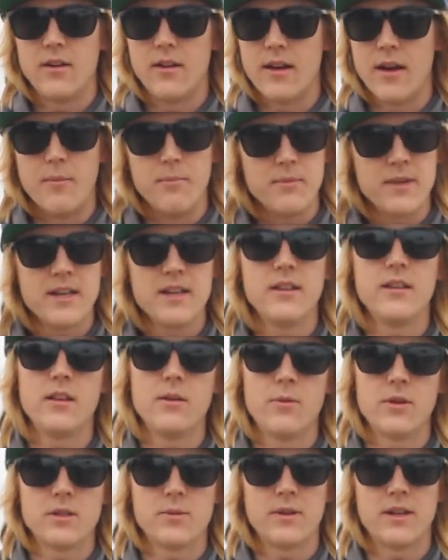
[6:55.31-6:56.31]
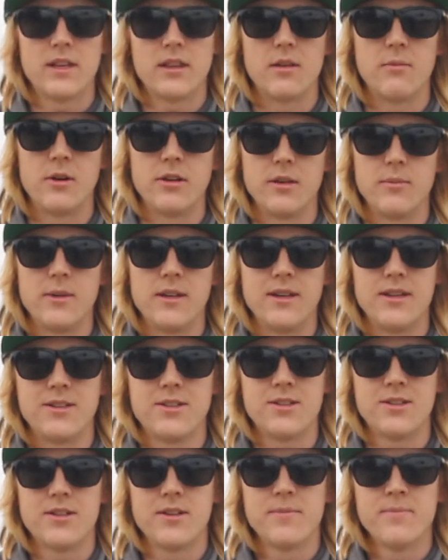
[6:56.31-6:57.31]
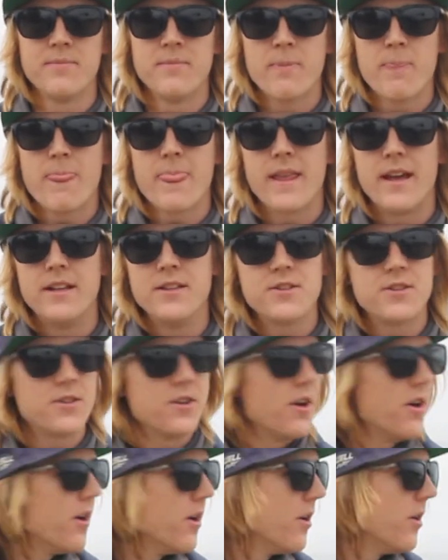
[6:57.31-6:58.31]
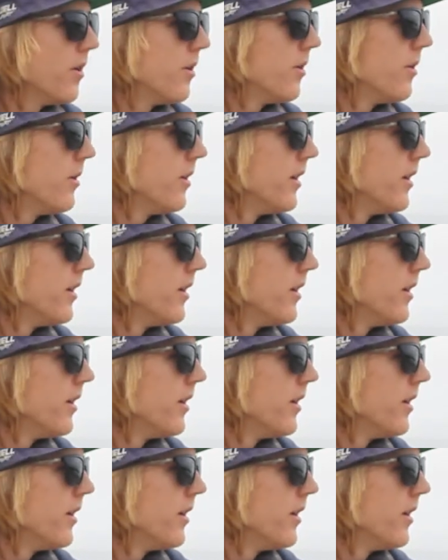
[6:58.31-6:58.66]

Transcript: immediately once we get them on the beach. And so